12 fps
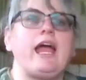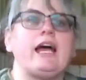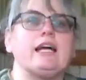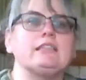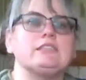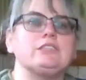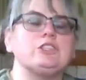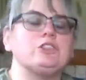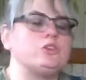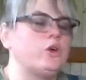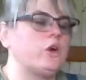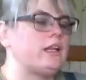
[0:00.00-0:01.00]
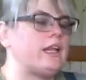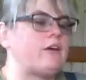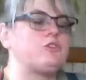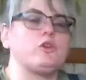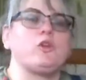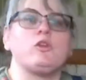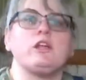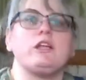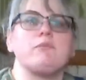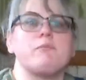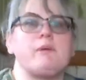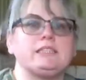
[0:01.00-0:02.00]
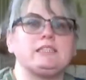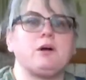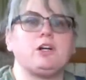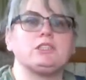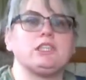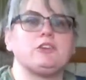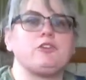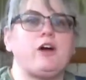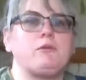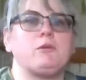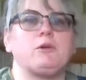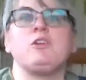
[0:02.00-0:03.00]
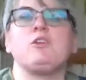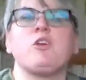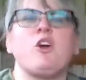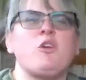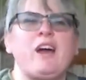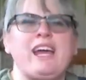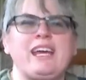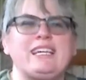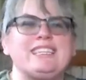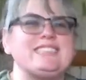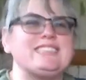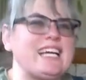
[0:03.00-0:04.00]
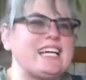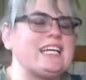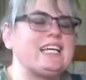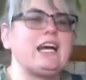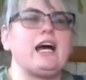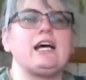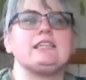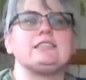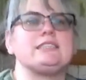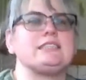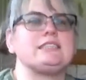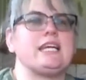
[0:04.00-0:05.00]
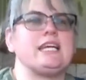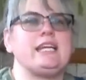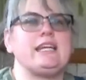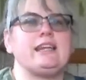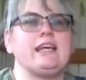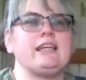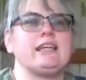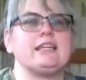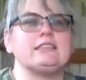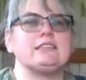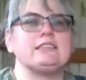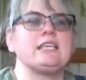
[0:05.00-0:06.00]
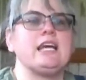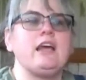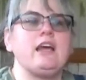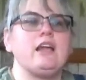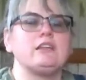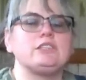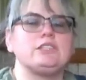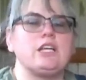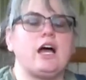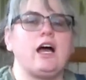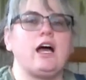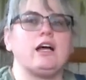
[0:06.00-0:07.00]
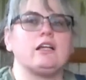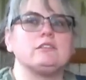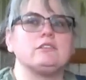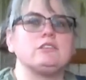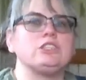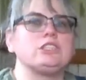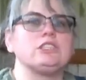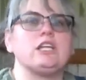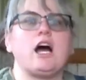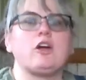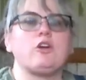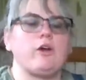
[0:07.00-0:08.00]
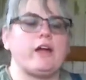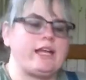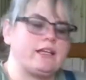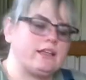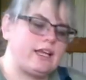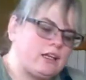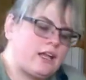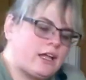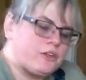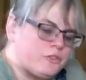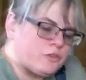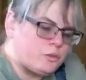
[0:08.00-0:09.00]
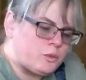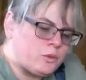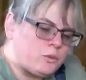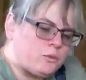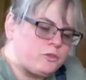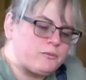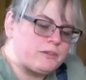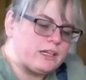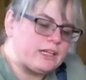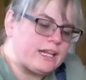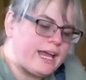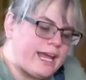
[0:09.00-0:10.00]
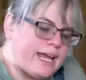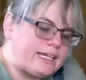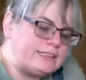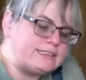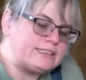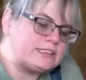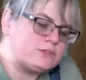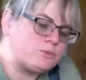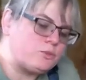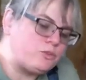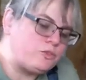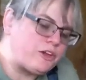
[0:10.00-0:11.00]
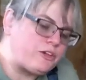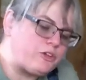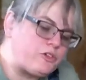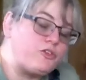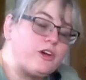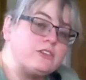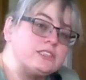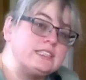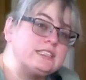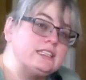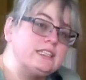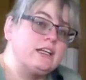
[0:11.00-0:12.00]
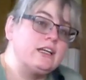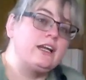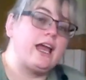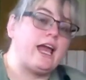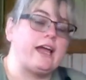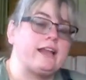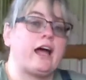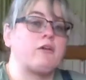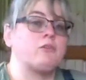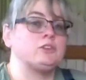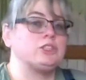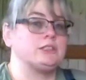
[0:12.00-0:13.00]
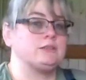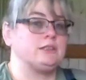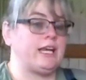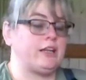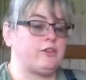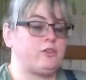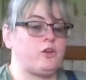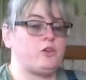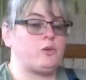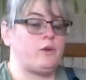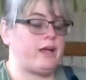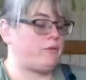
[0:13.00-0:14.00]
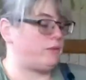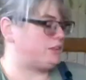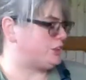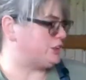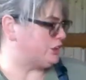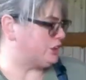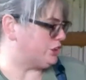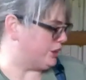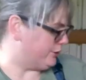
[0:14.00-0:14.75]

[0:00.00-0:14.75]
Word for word: and you are left with only the best parts of the fiber. You throw away any second cuts, anything that's uh, just not great. Like a lot of the wool from the legs is very felted and that will just get thrown away when she's